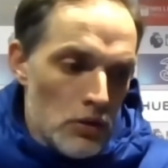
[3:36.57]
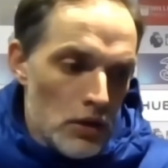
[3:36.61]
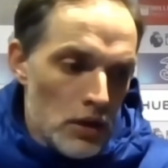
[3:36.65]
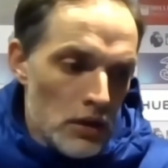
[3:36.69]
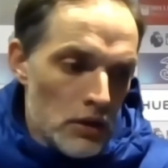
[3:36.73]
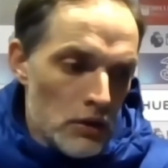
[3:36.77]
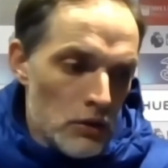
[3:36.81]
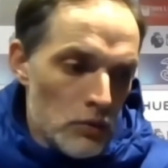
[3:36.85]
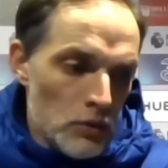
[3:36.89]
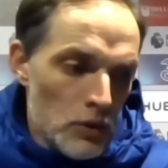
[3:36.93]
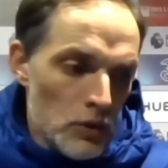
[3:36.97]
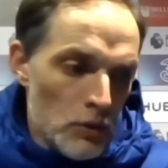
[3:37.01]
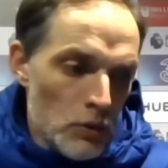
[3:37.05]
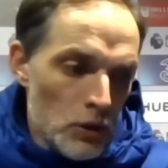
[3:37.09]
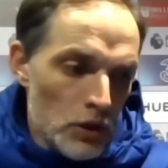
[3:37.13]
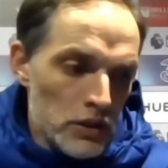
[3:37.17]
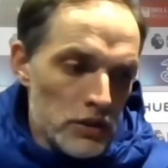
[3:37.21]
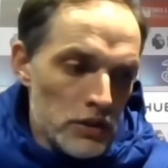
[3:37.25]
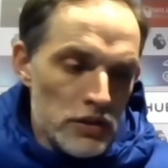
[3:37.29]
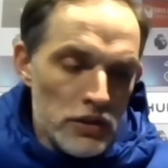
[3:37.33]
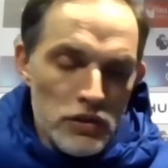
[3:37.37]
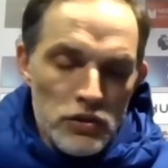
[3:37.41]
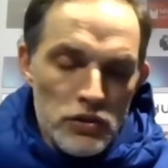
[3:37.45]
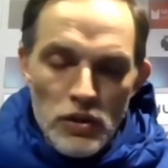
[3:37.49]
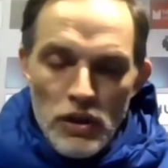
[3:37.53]
and we
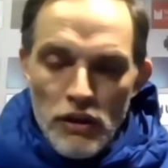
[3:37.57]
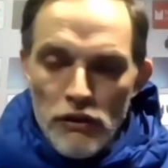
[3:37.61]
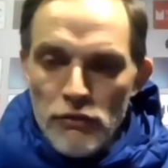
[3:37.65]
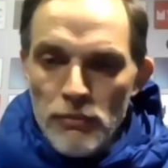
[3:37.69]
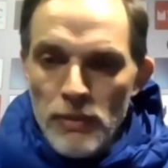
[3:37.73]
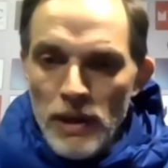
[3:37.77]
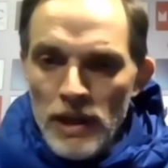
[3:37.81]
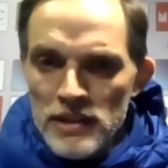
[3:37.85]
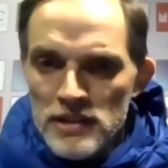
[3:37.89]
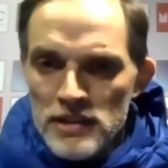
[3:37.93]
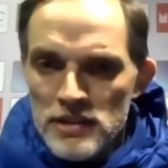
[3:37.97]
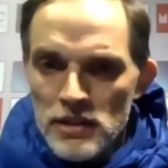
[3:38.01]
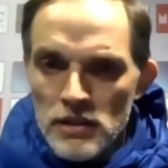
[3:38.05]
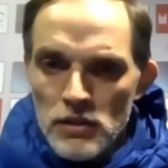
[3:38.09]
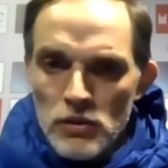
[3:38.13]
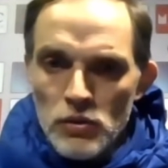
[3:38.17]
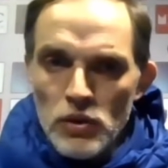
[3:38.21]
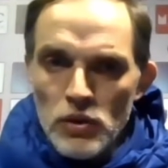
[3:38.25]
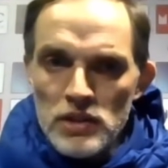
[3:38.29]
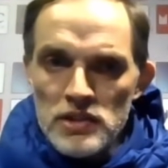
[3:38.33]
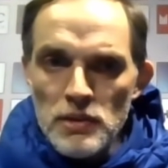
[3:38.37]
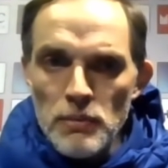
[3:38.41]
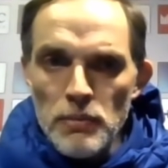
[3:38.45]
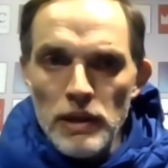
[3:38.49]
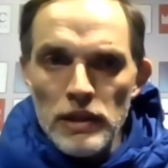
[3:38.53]
wanted to have Mason,
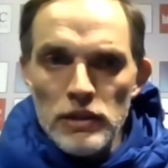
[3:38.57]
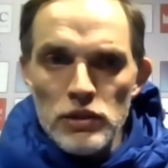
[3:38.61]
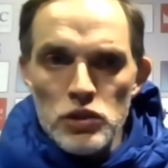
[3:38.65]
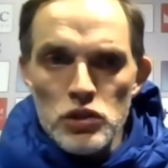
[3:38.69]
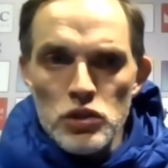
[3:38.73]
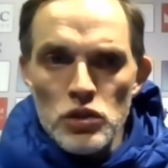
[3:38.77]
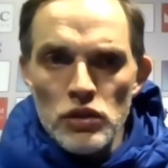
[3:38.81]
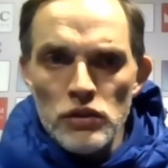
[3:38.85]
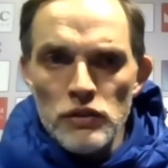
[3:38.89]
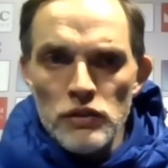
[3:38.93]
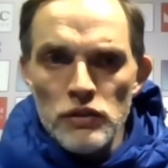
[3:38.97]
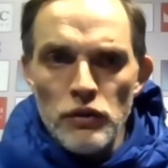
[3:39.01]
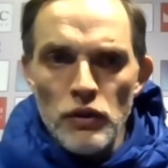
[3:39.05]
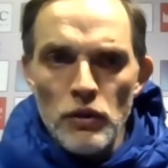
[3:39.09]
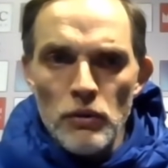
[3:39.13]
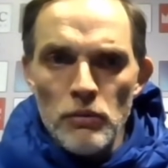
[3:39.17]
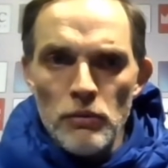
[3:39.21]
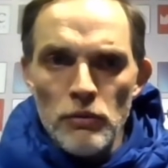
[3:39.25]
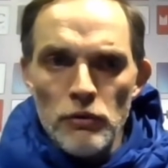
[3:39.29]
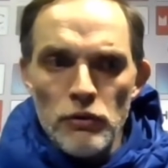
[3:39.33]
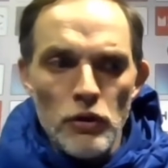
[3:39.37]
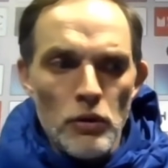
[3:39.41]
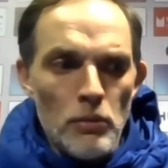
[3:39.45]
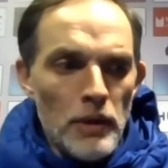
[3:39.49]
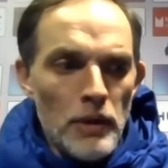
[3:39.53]
who has a better shot
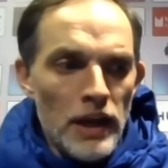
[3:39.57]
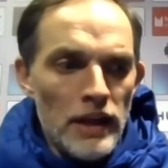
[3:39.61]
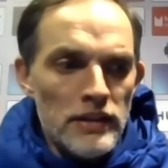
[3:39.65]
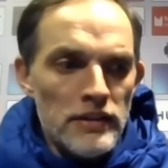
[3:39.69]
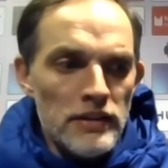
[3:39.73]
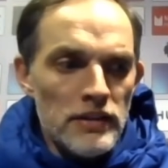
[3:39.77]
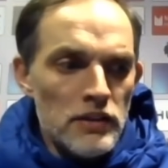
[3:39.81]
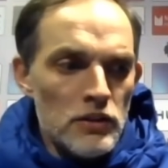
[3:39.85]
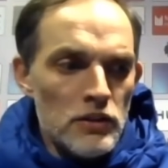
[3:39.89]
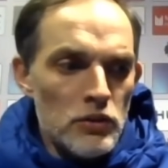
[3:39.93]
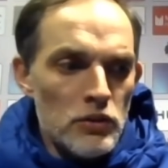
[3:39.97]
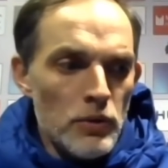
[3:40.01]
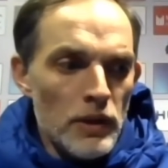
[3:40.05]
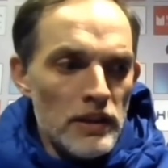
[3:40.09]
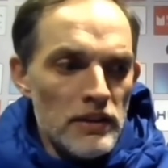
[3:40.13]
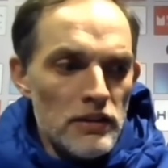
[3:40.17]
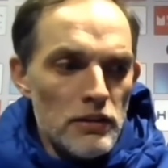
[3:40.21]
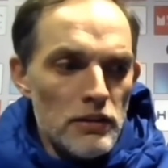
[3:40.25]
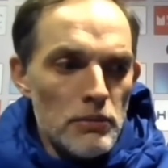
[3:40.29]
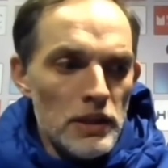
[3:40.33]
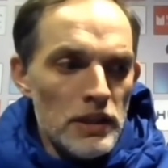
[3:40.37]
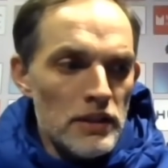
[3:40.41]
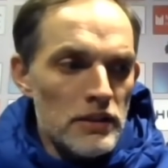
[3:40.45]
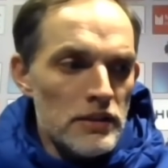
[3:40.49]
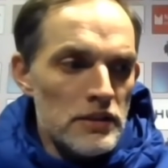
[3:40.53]
from
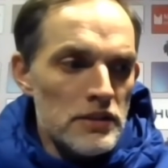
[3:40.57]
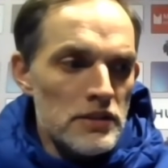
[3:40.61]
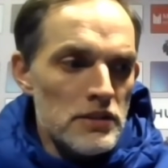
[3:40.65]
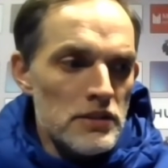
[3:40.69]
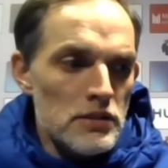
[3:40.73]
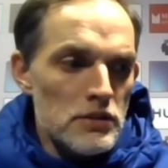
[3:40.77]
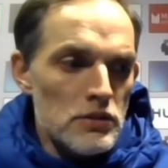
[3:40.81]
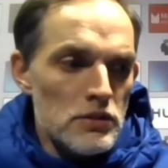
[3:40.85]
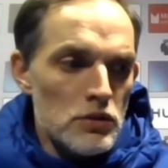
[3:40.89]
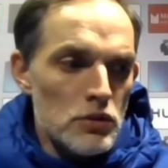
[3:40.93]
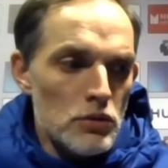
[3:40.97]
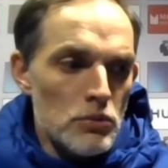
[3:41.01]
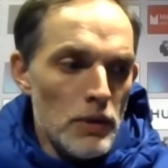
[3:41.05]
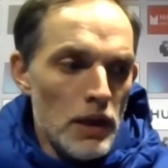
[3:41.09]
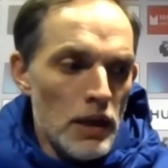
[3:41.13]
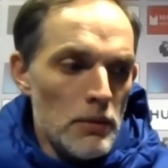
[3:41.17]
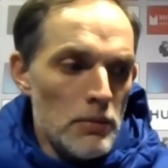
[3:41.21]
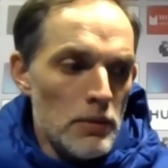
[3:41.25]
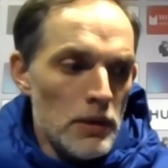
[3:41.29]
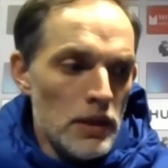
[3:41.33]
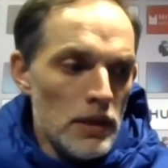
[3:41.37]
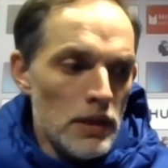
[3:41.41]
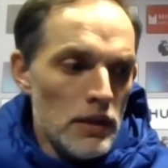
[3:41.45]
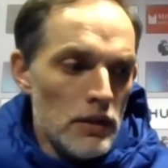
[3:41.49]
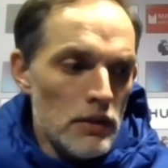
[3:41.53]
18-20 meters, to
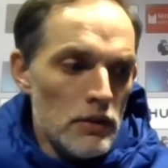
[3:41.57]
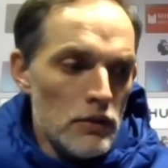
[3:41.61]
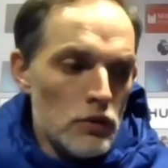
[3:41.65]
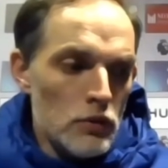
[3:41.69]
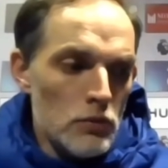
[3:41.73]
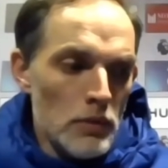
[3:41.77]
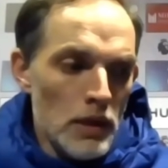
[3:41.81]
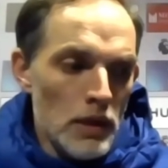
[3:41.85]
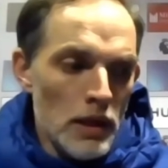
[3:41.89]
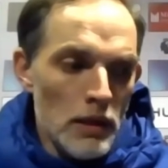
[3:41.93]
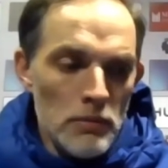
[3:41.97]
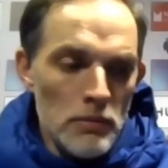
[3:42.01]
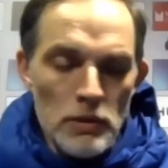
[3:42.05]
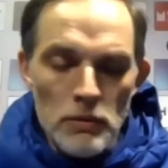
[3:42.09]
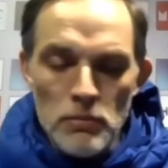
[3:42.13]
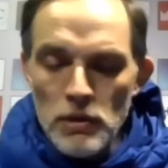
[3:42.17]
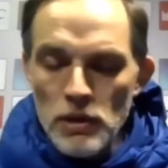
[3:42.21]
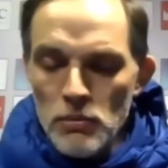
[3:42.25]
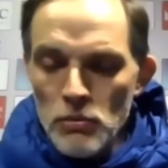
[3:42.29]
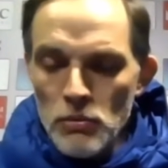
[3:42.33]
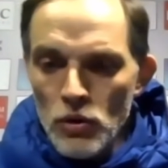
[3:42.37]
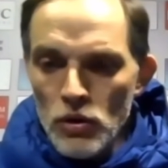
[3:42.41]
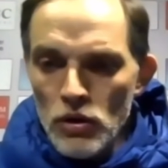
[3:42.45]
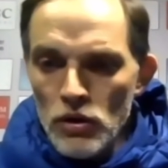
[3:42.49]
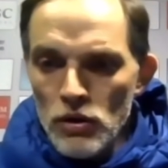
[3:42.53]
maybe
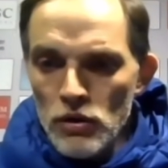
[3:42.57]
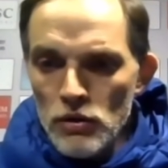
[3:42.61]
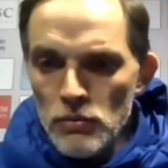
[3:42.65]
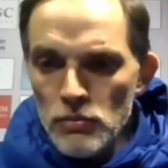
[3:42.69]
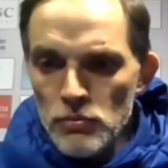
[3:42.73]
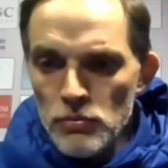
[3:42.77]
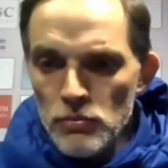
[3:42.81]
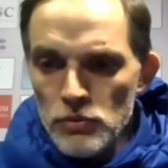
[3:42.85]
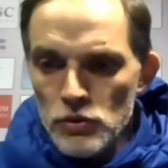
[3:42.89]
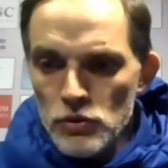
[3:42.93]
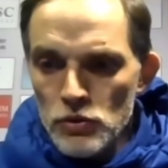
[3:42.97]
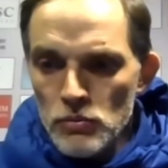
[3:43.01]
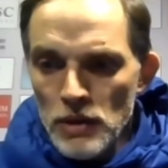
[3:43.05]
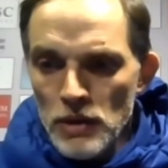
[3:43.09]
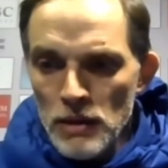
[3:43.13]
be more